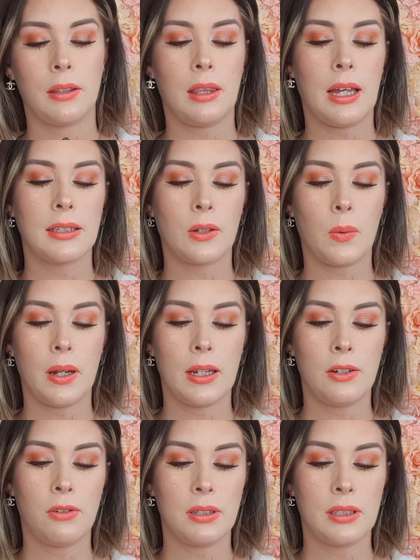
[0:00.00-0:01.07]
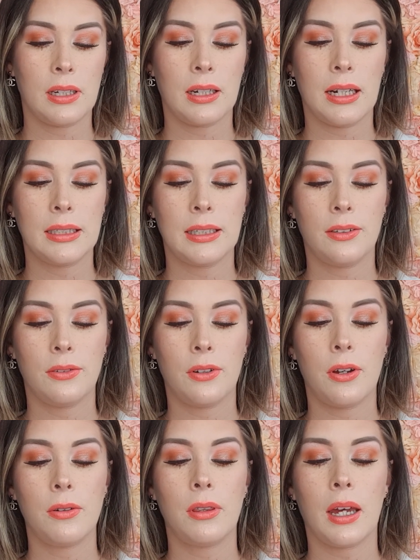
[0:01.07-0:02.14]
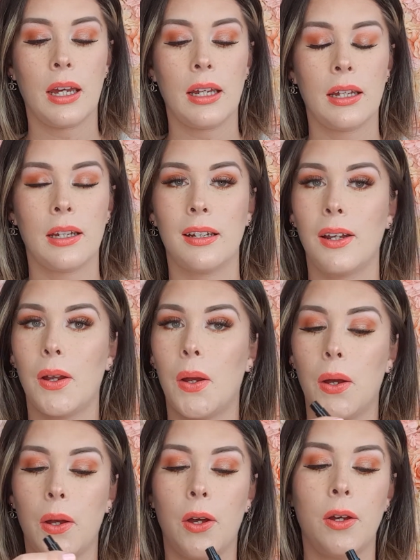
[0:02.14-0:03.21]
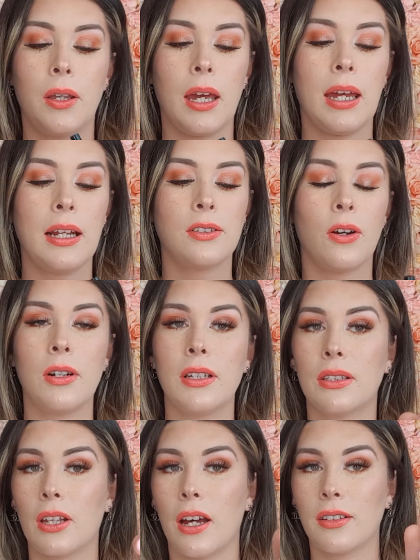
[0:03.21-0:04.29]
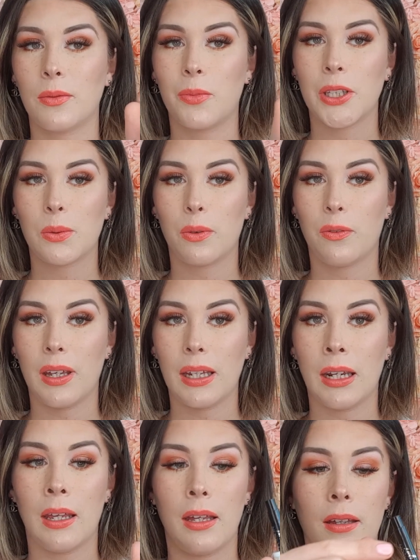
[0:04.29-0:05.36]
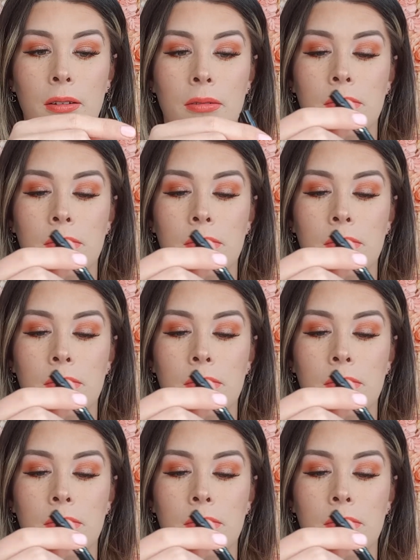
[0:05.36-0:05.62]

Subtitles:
That's quite interesting. I didn't know that. Okay, so only certain ones will fit in here.